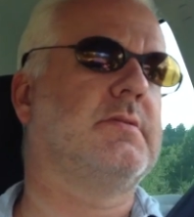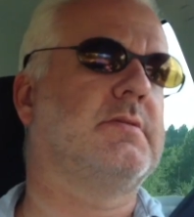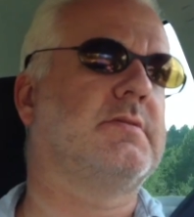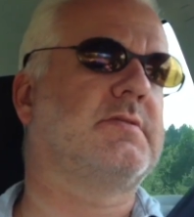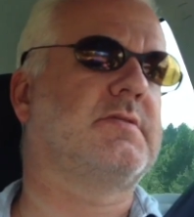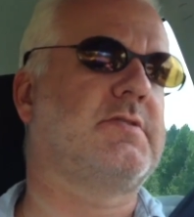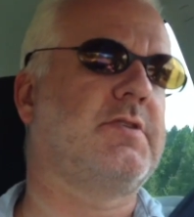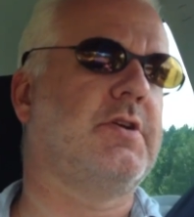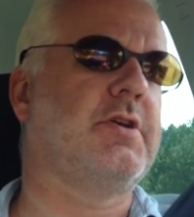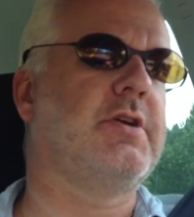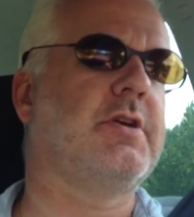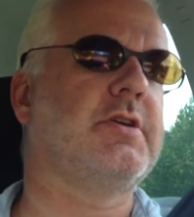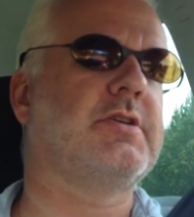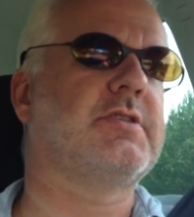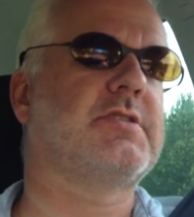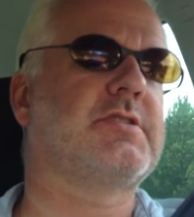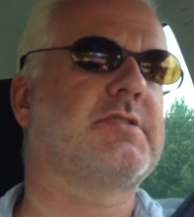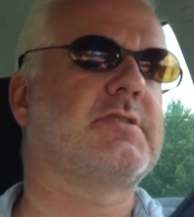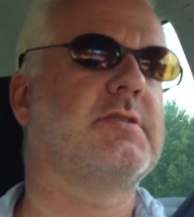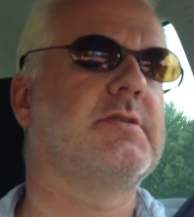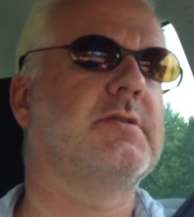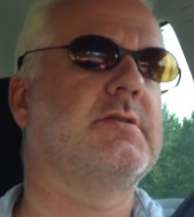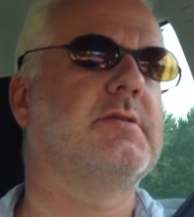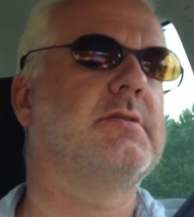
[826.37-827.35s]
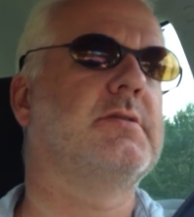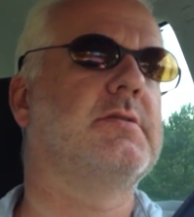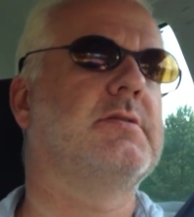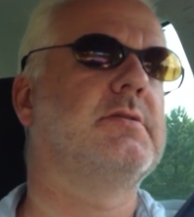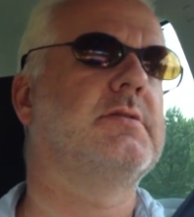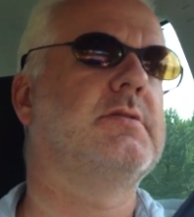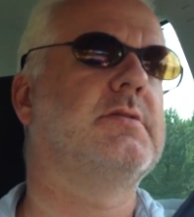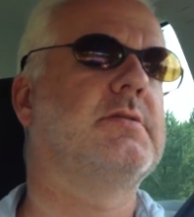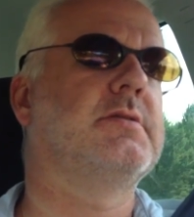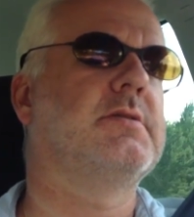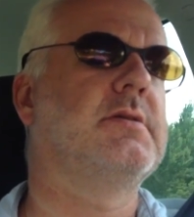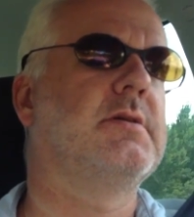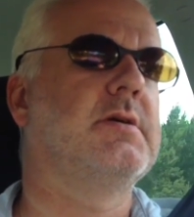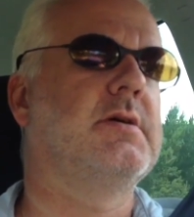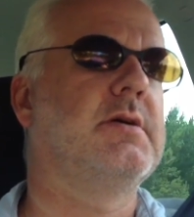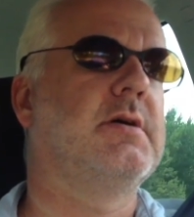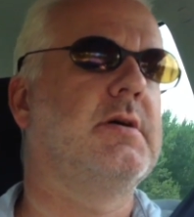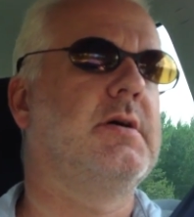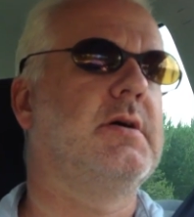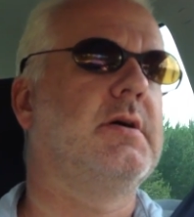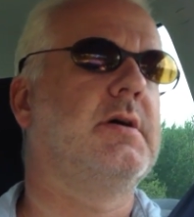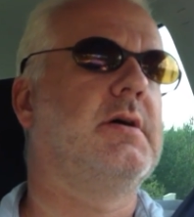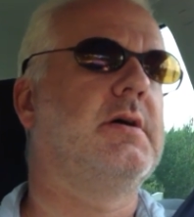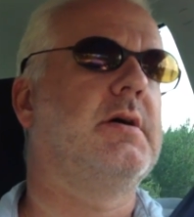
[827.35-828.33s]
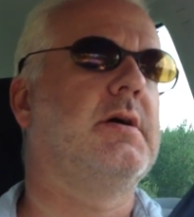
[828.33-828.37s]
syncs
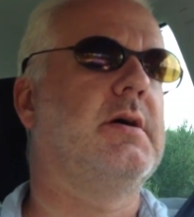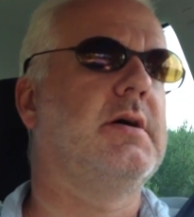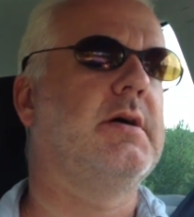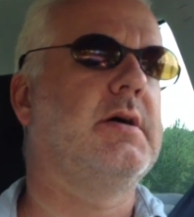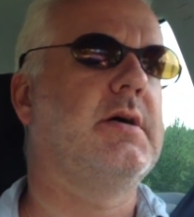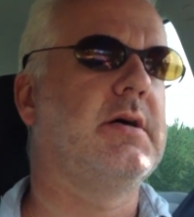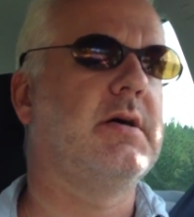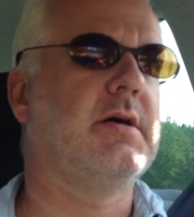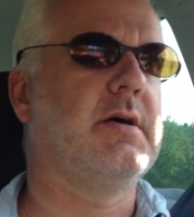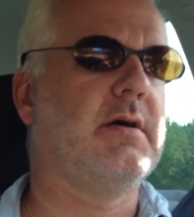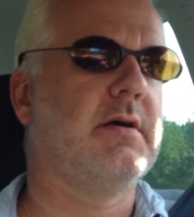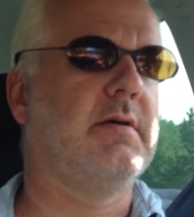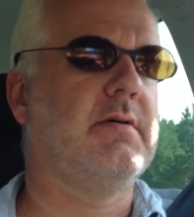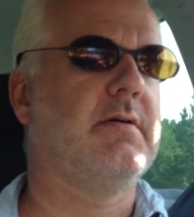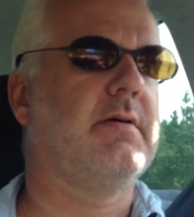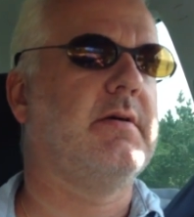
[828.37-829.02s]
uh,